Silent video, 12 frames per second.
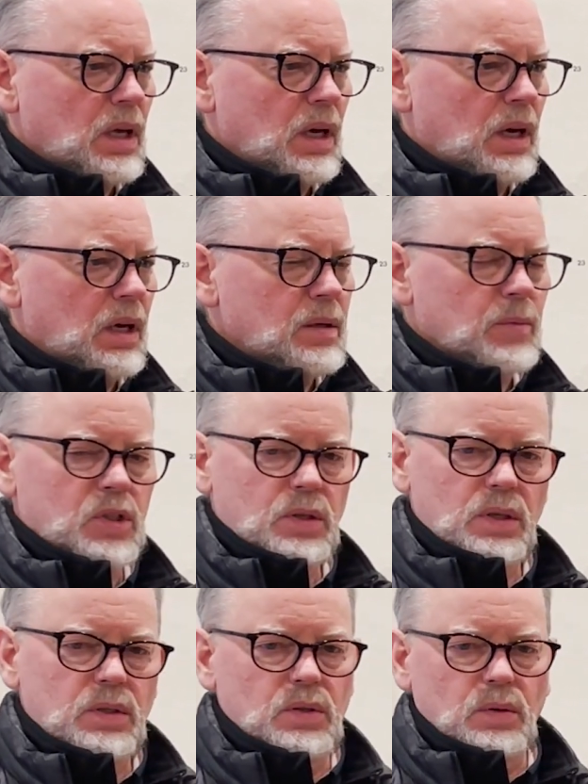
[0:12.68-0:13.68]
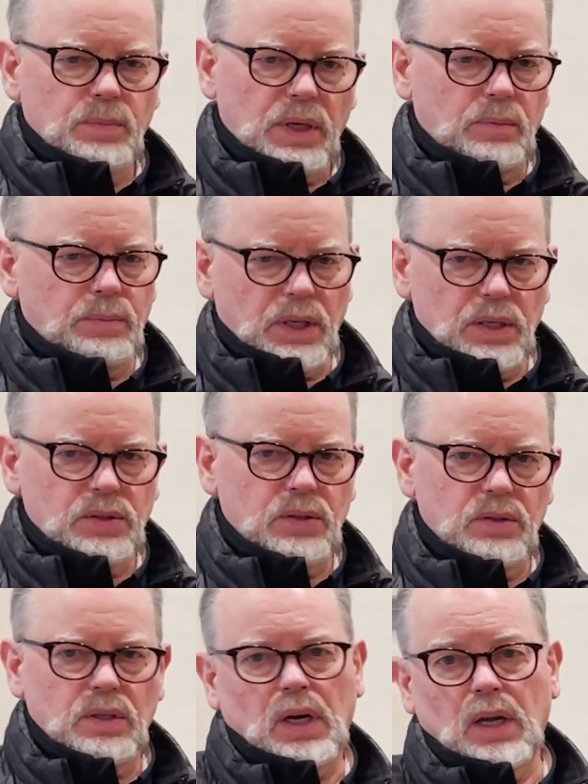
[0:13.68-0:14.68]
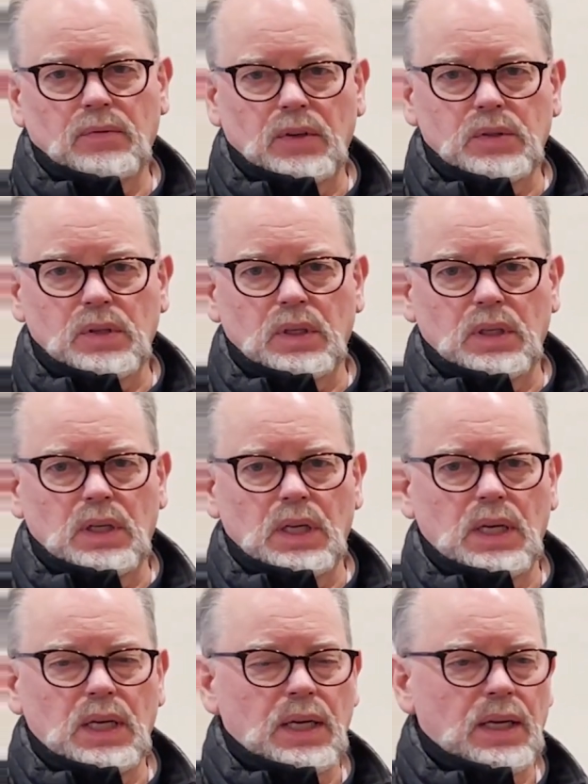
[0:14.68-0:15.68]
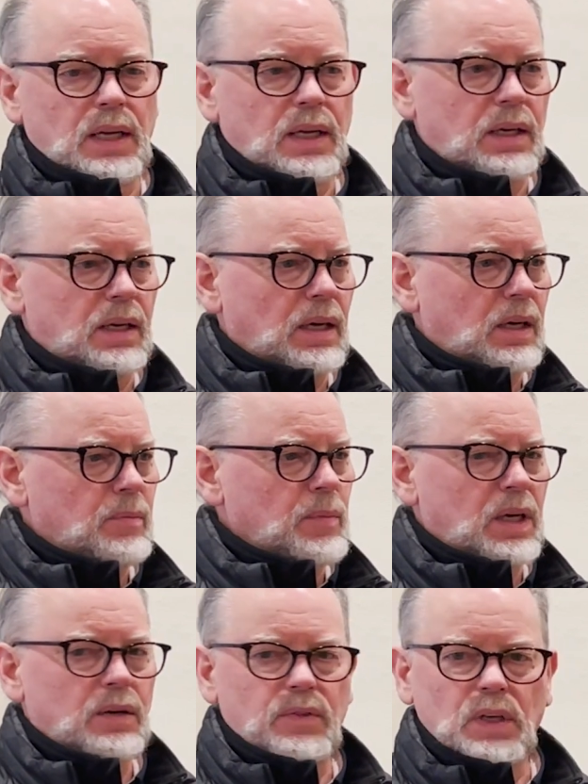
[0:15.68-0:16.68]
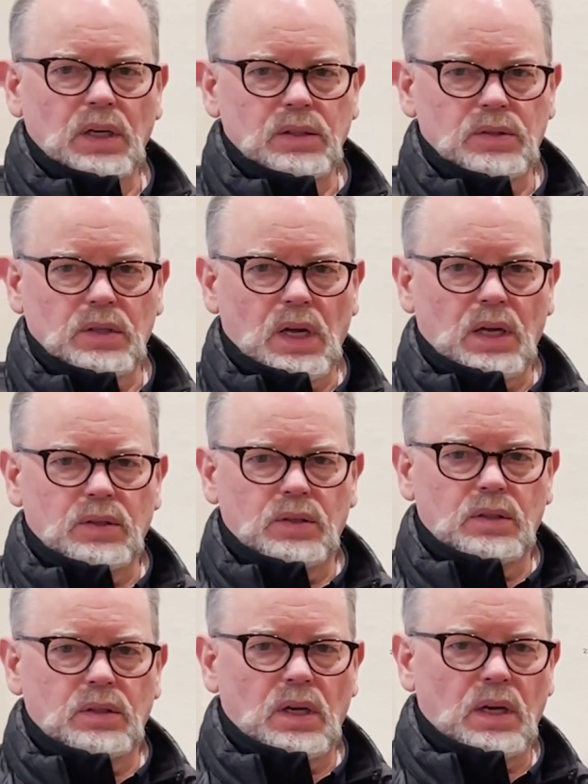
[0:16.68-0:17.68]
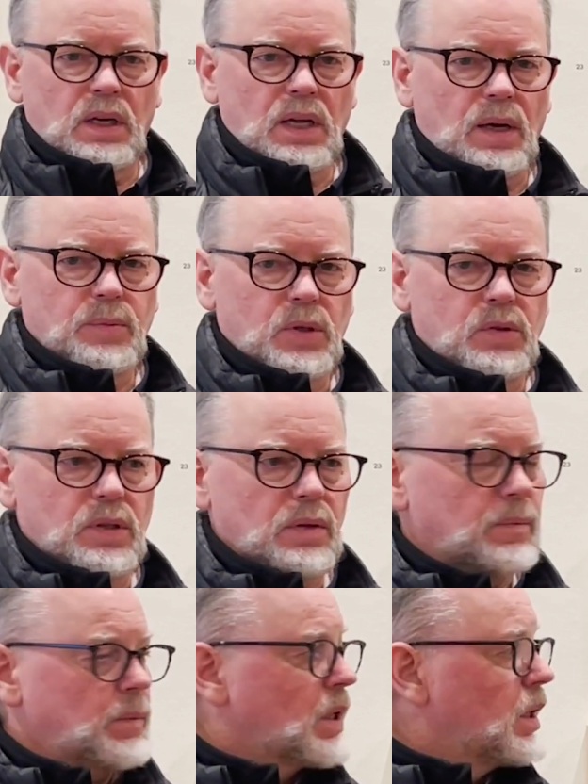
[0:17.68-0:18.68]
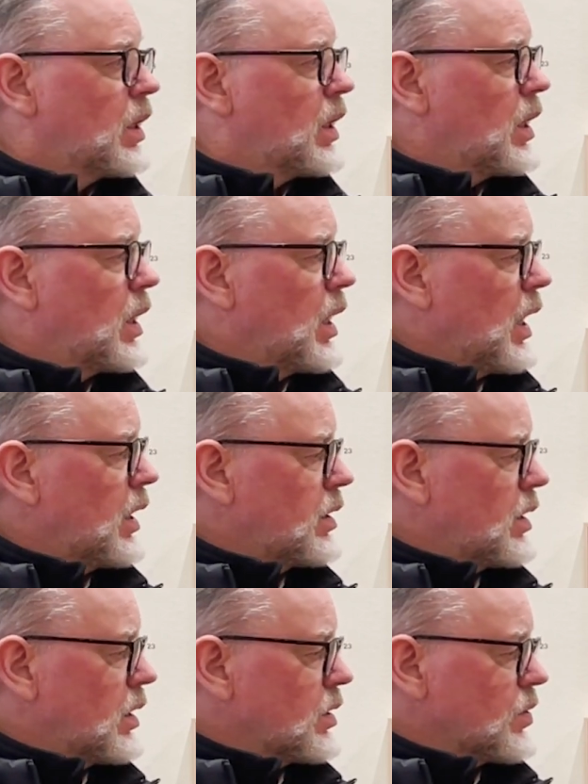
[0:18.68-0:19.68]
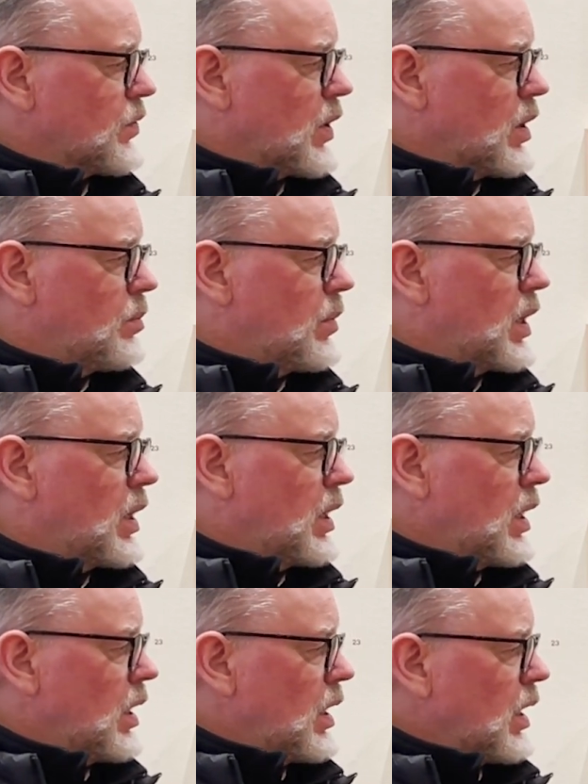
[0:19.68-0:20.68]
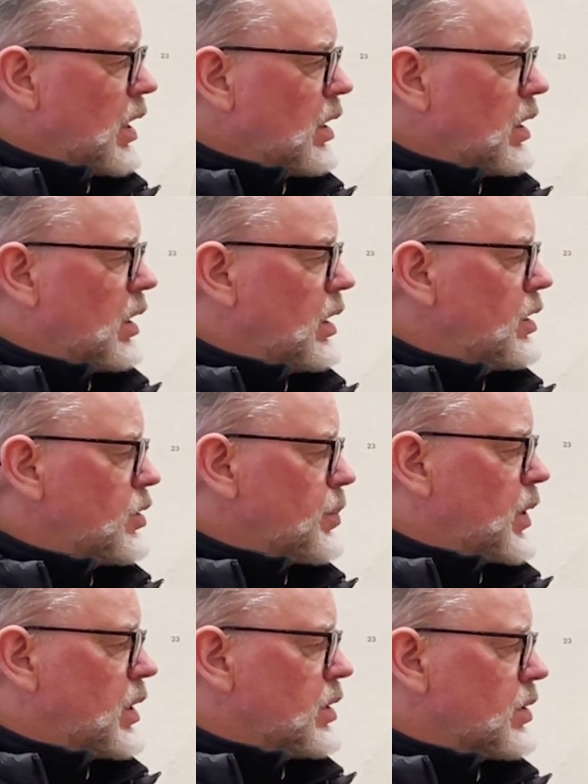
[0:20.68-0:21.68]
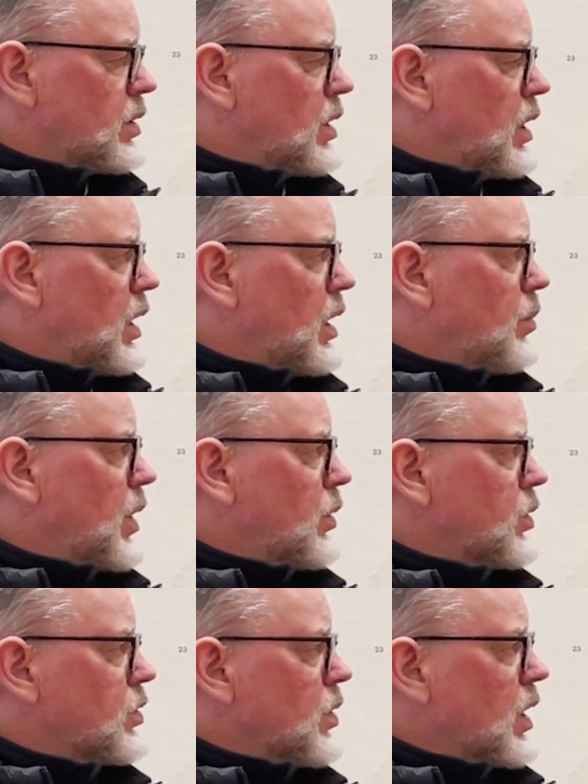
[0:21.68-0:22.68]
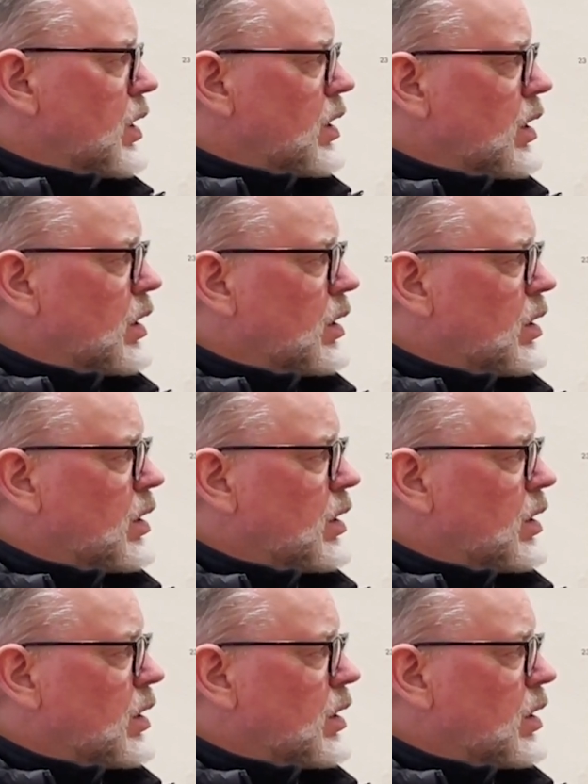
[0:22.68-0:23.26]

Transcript: uh, images or places that I visited and uh, might have done a sketch, uh, captured some ideas from. In, uh, in, each piece, um, I was trying to